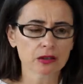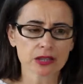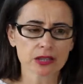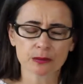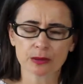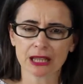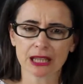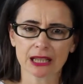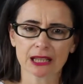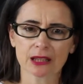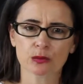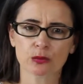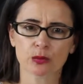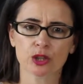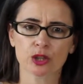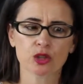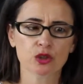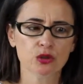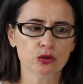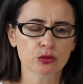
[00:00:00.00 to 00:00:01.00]
Ultimately,
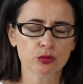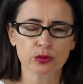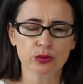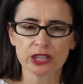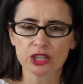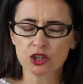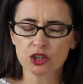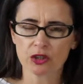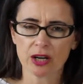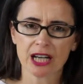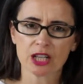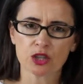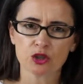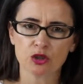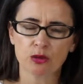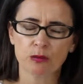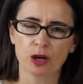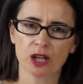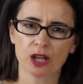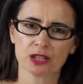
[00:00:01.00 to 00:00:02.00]
when you retrain
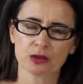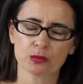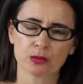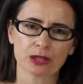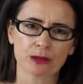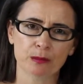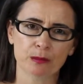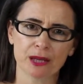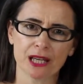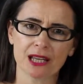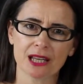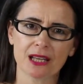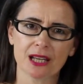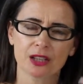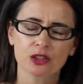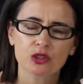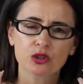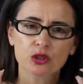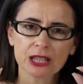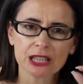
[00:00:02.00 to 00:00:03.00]
your mind with me
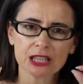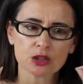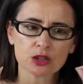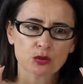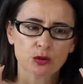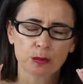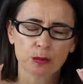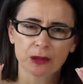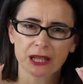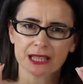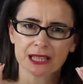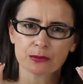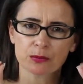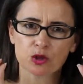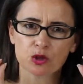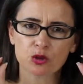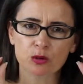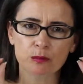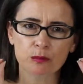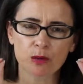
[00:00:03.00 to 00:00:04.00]
and you get to a place
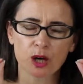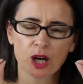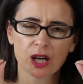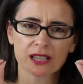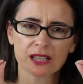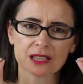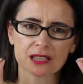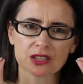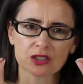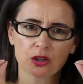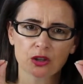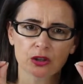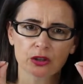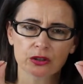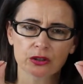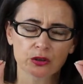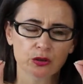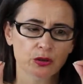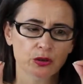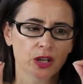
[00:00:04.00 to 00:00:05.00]
where your mind is
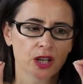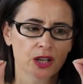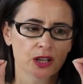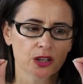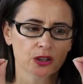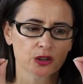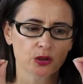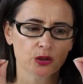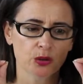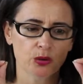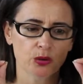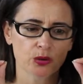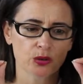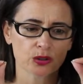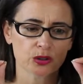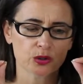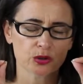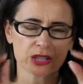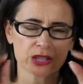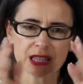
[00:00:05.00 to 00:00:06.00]
not your
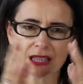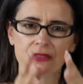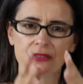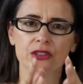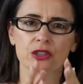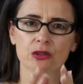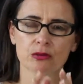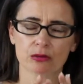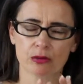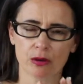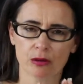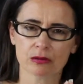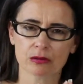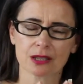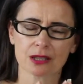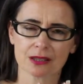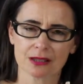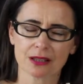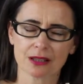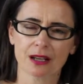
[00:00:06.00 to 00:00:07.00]

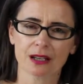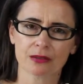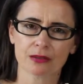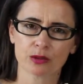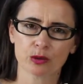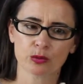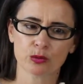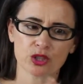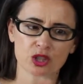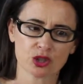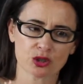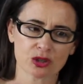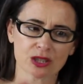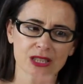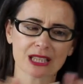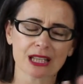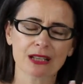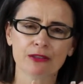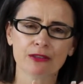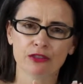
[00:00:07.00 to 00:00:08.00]
7-year-old inside of you, which is your
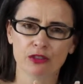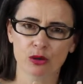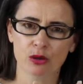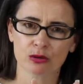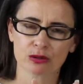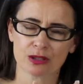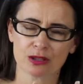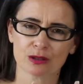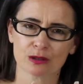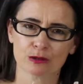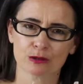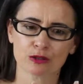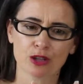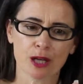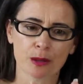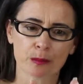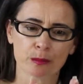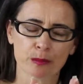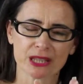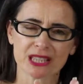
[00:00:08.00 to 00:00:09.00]
default sort of
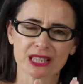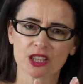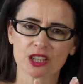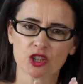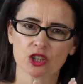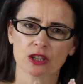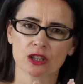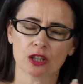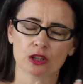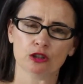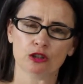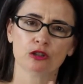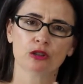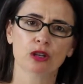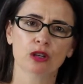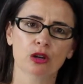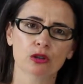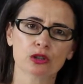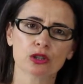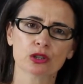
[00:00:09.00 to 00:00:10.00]
position that you
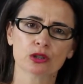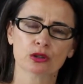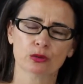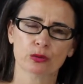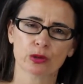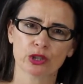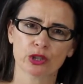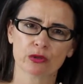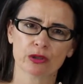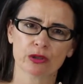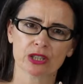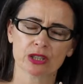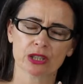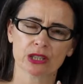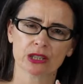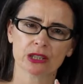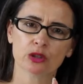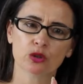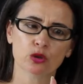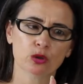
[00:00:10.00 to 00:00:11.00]
go to when you're under
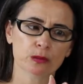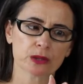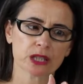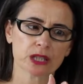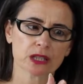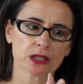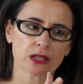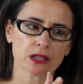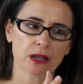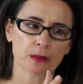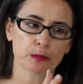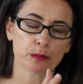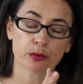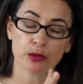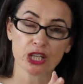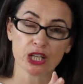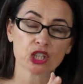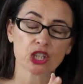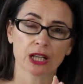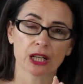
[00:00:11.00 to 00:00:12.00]
enormous
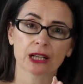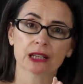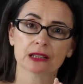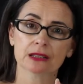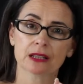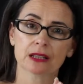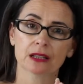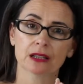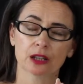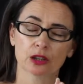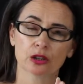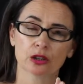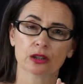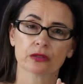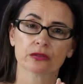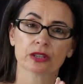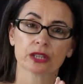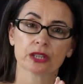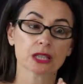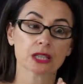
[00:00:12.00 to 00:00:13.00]
pressure a lot
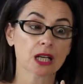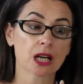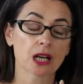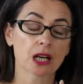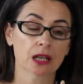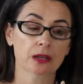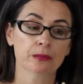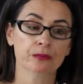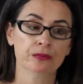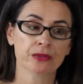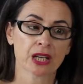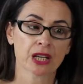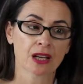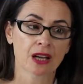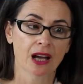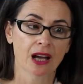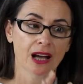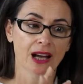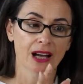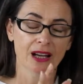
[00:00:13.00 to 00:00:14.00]
of the time,
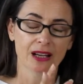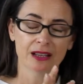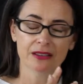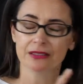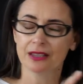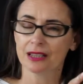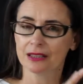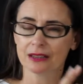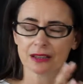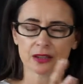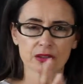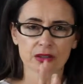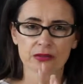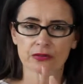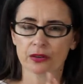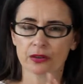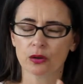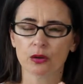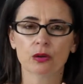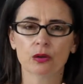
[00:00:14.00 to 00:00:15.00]
and that goes
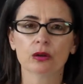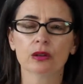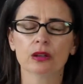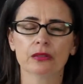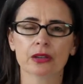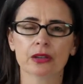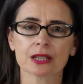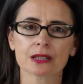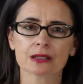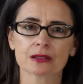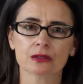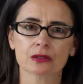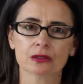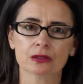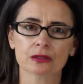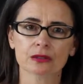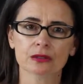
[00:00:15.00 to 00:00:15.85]
for all of us,